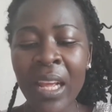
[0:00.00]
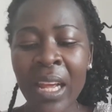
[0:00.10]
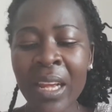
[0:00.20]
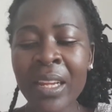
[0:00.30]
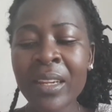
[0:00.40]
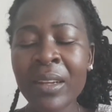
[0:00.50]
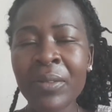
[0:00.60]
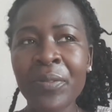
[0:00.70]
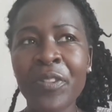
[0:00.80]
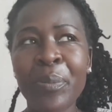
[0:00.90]
And
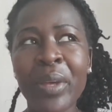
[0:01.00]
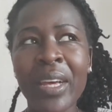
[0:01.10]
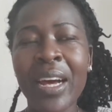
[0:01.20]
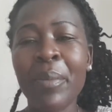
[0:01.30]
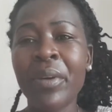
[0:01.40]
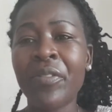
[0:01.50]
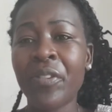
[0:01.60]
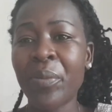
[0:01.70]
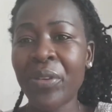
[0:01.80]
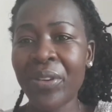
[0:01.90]
for me, coming
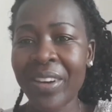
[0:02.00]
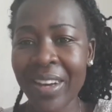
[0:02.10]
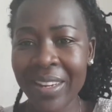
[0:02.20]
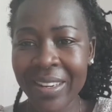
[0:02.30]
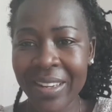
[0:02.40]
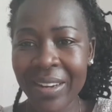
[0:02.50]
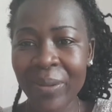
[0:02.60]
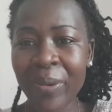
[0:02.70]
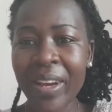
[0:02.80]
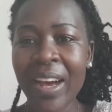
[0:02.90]
from Uganda,
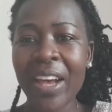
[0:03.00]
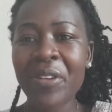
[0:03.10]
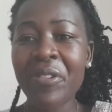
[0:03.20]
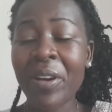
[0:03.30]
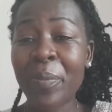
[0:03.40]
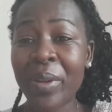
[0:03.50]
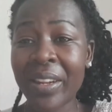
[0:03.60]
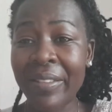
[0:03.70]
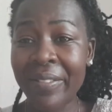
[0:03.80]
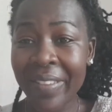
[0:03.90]
where I grew up in
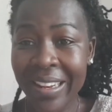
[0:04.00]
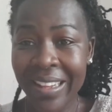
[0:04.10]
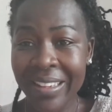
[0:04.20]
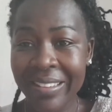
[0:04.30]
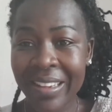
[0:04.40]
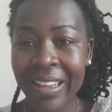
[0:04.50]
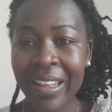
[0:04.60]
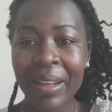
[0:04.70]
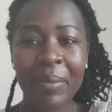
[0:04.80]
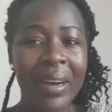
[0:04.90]
the village,
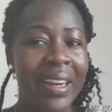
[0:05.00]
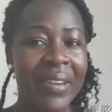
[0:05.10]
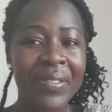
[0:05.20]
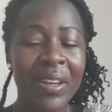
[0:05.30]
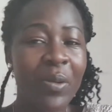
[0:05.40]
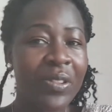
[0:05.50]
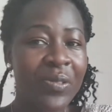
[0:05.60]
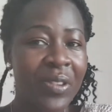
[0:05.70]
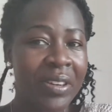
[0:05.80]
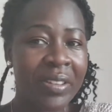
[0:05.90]
my lifestyle was
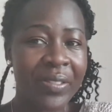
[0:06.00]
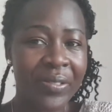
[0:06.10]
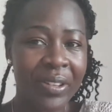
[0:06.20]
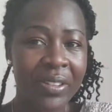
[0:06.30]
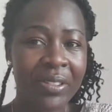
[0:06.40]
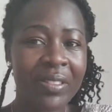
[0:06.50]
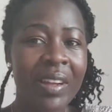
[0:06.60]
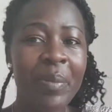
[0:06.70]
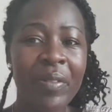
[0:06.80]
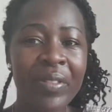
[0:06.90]
very different. So
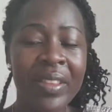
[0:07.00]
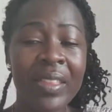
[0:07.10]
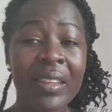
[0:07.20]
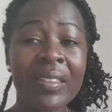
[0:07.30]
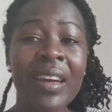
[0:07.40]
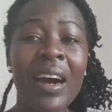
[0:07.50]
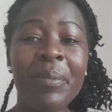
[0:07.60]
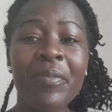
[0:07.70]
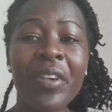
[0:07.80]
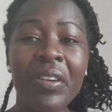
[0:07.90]
some of the things
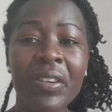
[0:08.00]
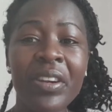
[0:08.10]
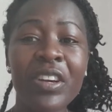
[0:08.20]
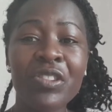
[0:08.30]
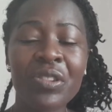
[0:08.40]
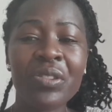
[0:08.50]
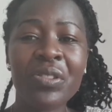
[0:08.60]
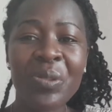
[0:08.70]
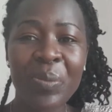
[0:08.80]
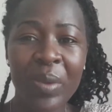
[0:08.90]
come very natural
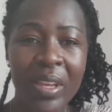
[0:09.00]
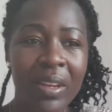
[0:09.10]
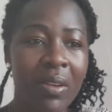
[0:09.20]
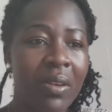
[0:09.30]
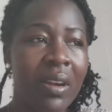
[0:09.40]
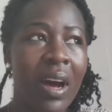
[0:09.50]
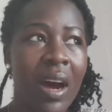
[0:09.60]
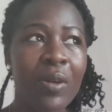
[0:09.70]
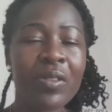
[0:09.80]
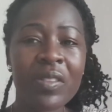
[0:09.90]
to me on
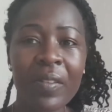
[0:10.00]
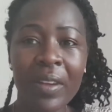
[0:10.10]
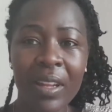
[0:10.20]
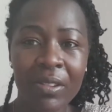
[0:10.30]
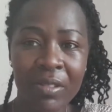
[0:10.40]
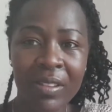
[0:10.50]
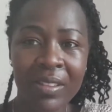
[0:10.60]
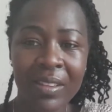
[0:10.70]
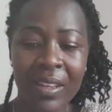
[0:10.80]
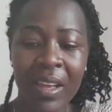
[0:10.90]
how to save
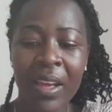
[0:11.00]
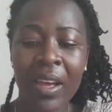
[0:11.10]
electricity.